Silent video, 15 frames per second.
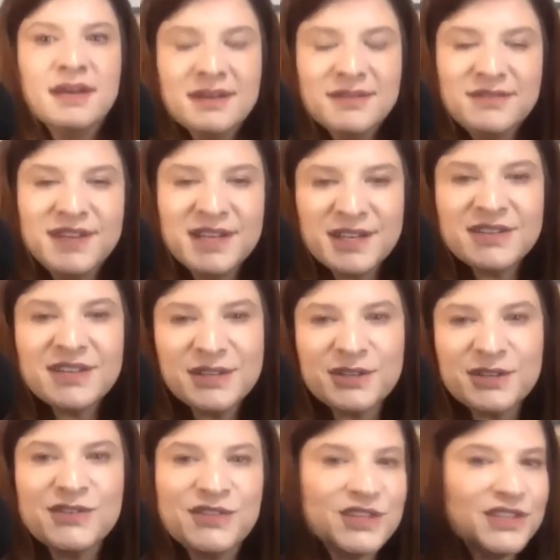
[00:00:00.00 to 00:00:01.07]
fear that
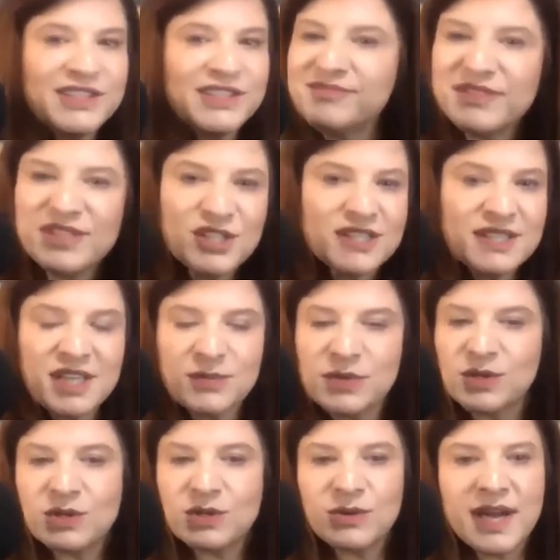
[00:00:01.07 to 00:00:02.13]
you're feeling is just a
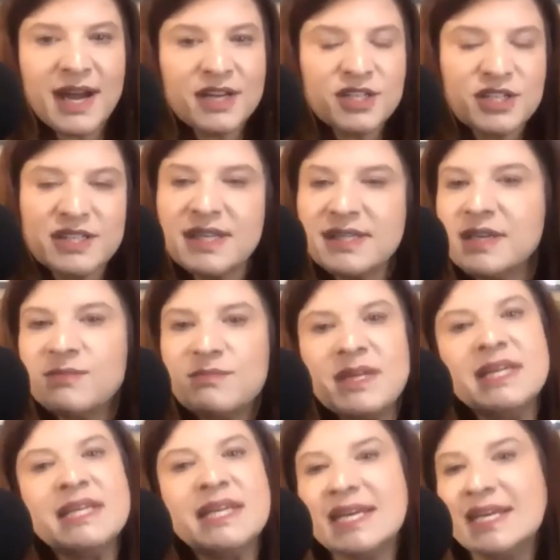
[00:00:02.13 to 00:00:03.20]
chemical reaction, doesn't
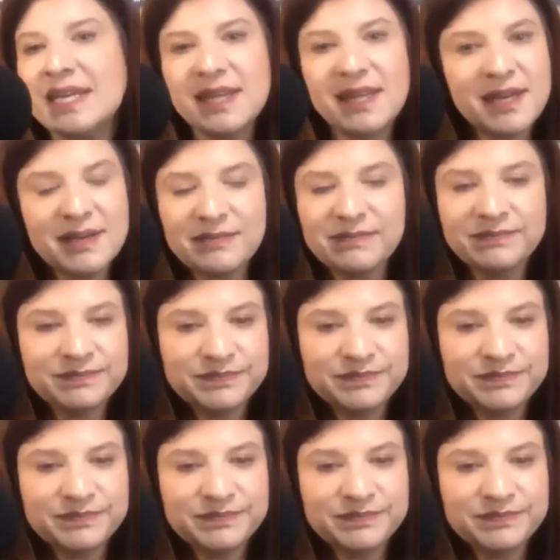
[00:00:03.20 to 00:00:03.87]
mean anything.